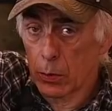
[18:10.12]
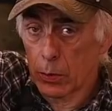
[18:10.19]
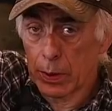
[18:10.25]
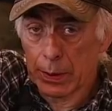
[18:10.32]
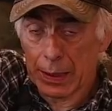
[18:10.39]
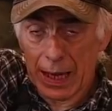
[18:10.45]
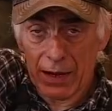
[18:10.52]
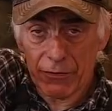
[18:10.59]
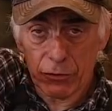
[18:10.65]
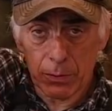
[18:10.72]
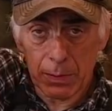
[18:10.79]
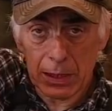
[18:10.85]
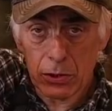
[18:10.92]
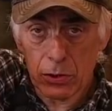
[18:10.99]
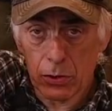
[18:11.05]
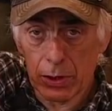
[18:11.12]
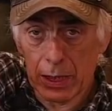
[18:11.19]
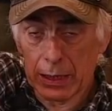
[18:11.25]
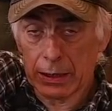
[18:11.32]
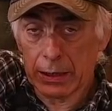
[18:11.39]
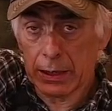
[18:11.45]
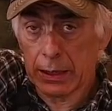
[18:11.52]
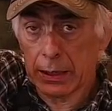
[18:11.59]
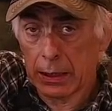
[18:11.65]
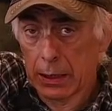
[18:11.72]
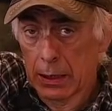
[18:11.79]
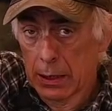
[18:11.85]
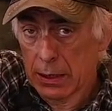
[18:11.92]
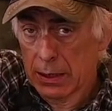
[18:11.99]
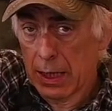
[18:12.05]
we'll have to make sure that the
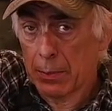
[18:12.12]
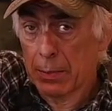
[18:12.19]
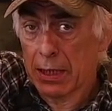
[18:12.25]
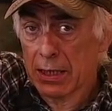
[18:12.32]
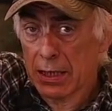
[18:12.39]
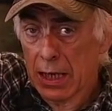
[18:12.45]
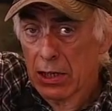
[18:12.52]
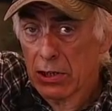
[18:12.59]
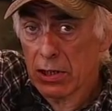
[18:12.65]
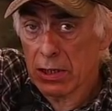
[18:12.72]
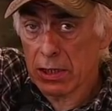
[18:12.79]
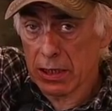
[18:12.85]
stabilization